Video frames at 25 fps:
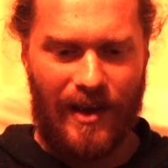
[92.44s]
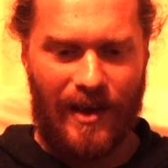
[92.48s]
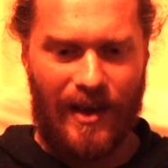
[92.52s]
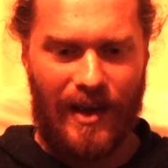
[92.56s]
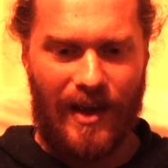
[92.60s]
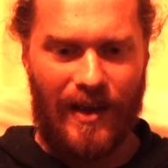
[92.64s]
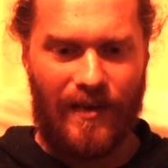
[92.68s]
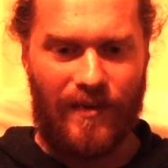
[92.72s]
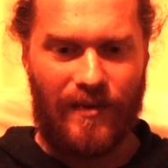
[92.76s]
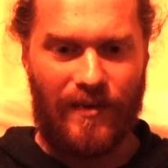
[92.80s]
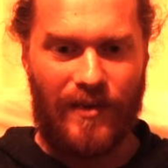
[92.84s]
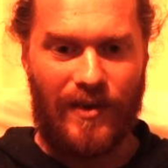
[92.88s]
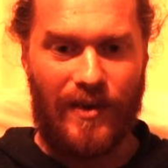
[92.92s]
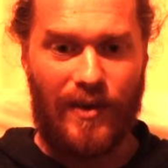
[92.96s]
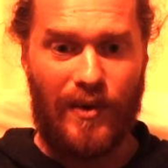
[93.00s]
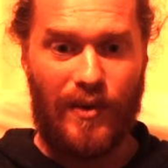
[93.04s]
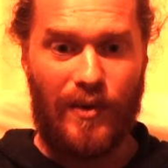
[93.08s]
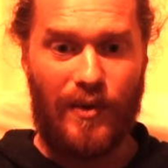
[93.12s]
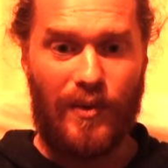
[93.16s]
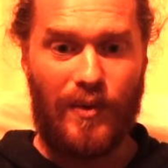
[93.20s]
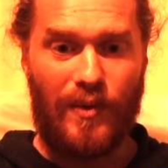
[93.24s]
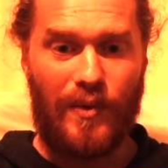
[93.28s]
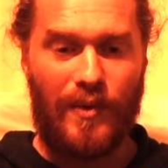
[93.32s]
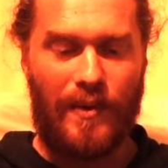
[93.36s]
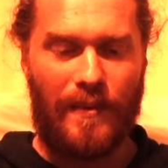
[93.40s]
if
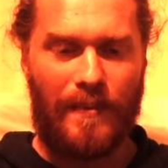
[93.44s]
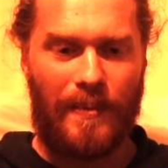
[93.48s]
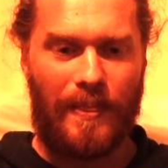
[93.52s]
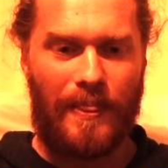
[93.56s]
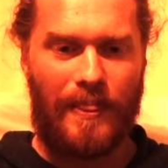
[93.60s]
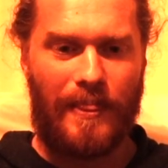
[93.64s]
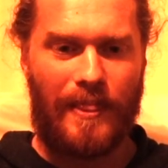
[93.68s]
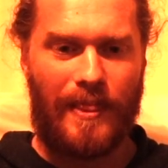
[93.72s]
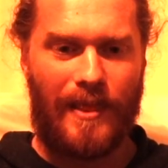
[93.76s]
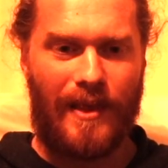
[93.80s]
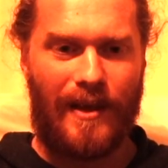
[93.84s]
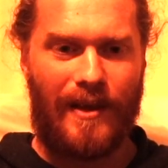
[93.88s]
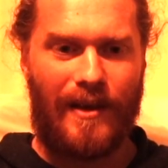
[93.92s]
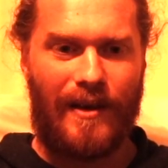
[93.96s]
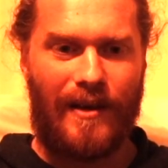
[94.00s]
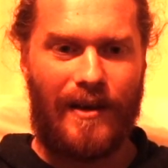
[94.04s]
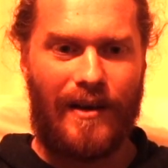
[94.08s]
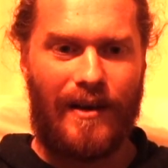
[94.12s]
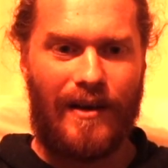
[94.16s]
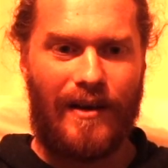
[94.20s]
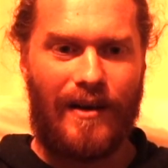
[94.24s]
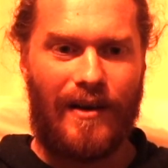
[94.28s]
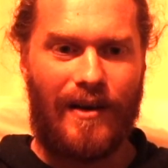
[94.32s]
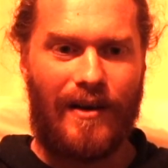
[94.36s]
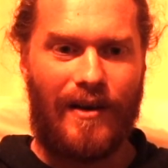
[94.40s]
you
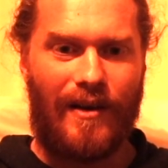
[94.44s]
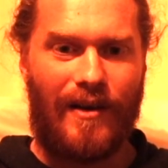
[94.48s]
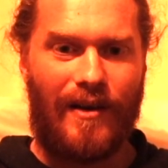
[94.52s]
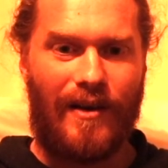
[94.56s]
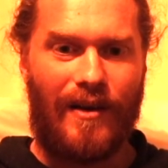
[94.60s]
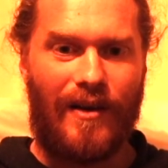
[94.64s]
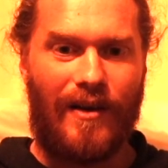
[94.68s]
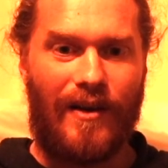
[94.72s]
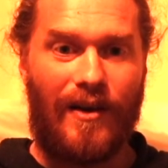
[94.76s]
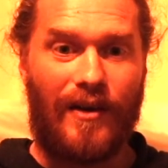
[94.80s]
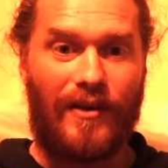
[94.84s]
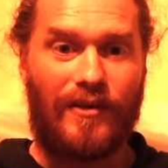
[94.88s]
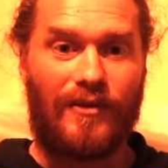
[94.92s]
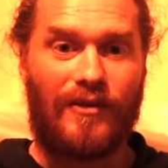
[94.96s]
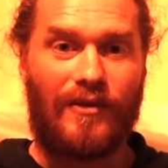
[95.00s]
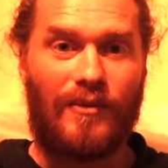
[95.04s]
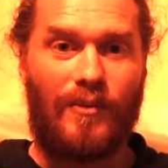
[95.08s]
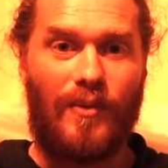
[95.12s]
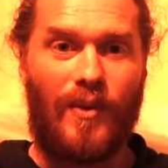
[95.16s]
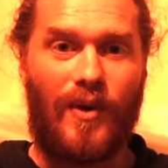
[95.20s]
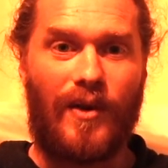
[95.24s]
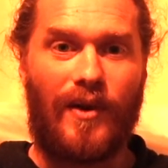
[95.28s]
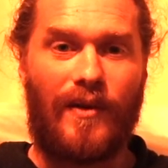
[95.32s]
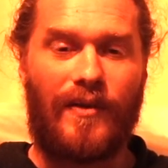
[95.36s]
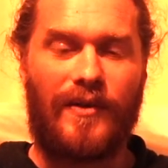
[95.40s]
are
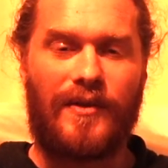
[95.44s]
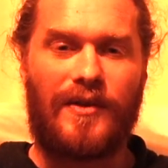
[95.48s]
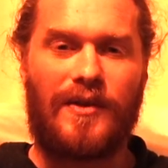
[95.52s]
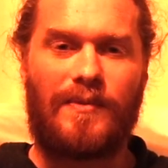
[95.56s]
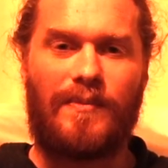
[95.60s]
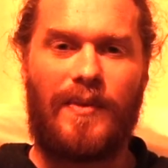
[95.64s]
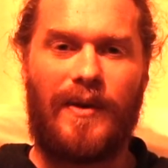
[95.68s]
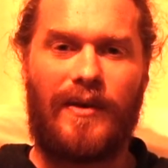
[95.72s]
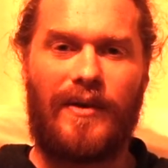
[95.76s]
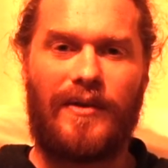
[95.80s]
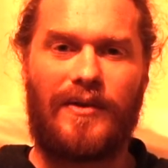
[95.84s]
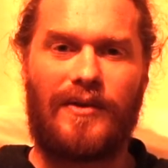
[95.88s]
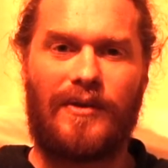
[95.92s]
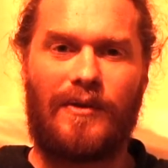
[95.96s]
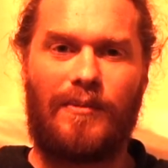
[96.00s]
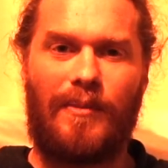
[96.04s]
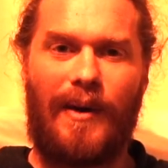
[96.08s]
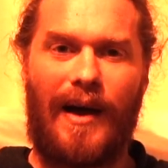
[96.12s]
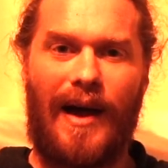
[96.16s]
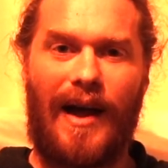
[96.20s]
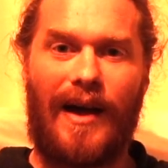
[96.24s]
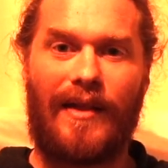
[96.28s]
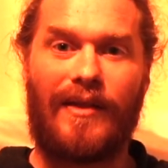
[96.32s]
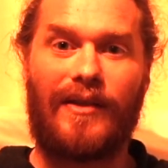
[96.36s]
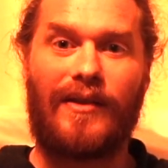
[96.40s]
someone on the spiritual
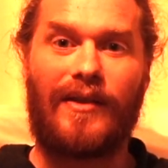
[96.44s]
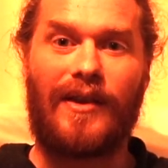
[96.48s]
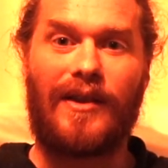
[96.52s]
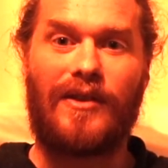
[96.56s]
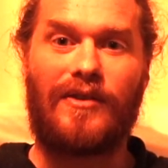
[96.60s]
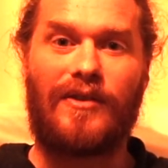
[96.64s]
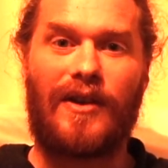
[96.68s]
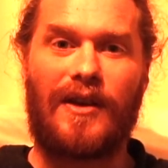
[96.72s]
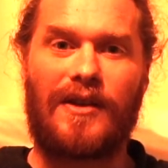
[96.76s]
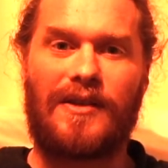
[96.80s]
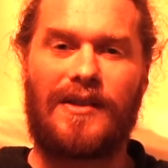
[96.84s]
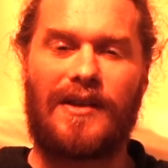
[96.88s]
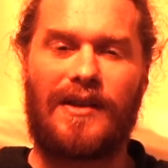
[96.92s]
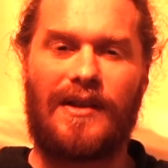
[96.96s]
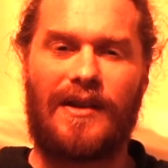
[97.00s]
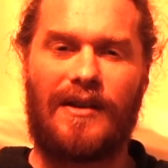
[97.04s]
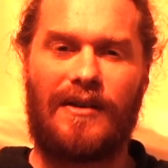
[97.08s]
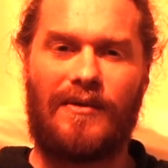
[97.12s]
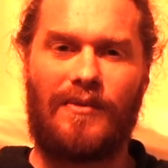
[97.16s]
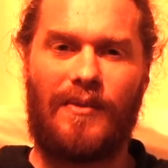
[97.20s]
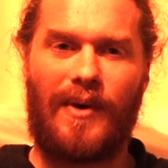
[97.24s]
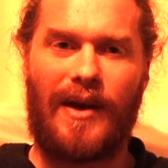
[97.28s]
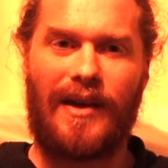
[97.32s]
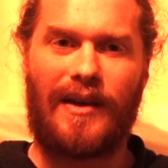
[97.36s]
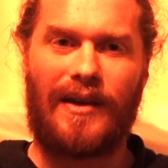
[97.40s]
path, you're interested in
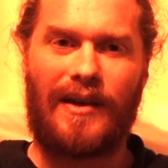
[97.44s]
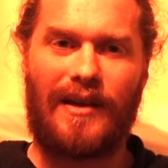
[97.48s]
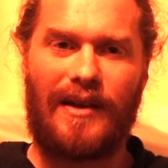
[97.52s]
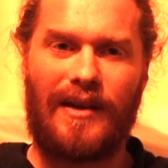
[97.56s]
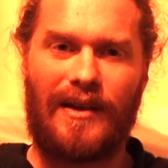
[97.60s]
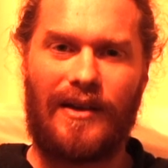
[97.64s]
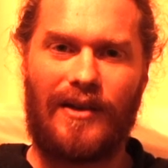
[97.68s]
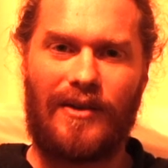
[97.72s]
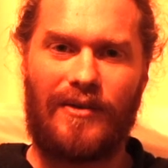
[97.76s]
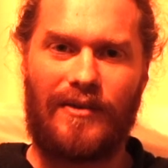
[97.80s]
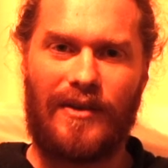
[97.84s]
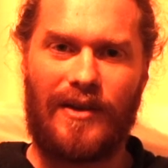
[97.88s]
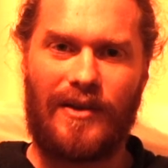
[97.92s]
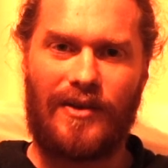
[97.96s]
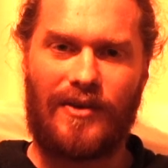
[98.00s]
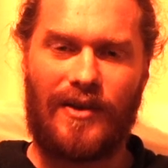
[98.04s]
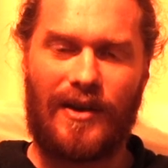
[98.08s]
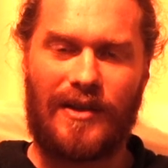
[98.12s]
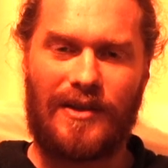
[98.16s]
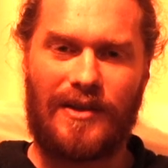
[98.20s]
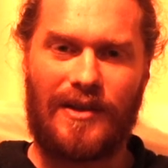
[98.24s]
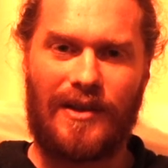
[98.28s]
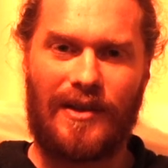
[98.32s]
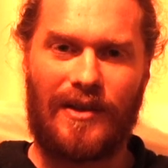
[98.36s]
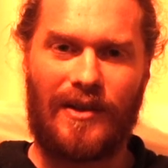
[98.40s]
awakening, you're
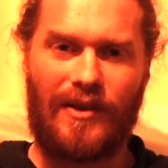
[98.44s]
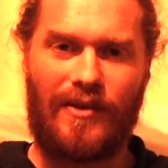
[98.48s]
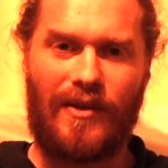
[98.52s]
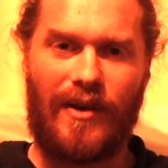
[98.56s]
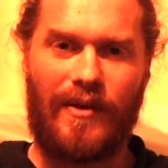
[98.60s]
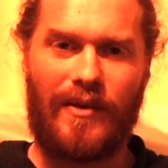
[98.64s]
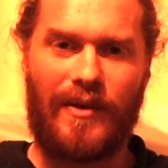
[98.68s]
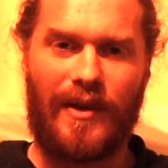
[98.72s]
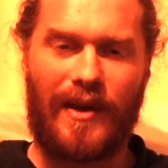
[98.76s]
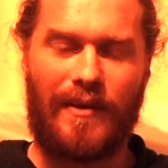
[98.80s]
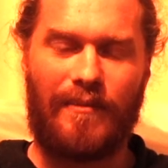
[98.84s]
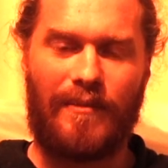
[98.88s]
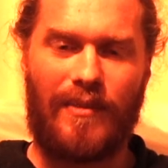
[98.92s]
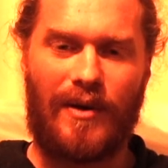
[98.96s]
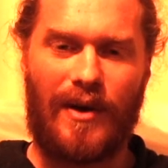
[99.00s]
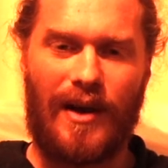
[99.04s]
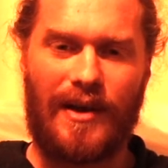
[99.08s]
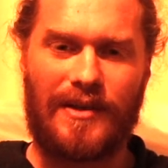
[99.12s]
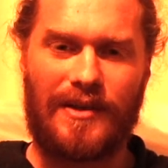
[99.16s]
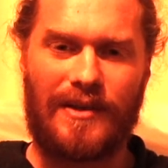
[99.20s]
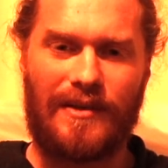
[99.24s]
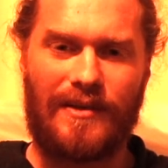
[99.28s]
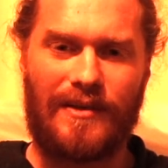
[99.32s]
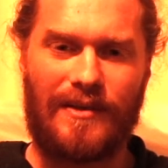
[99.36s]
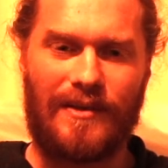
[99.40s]
interested in growing in
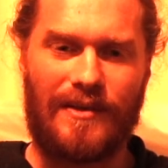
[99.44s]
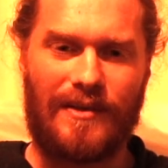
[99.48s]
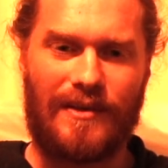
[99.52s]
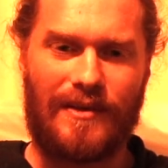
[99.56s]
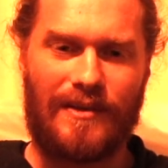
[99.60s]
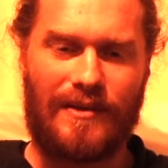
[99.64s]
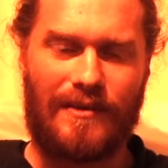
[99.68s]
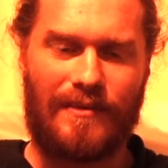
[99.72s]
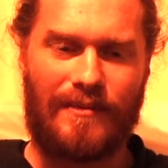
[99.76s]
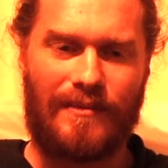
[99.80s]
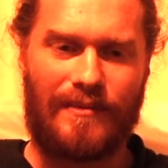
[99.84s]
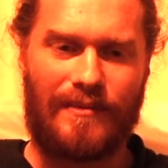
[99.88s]
presence,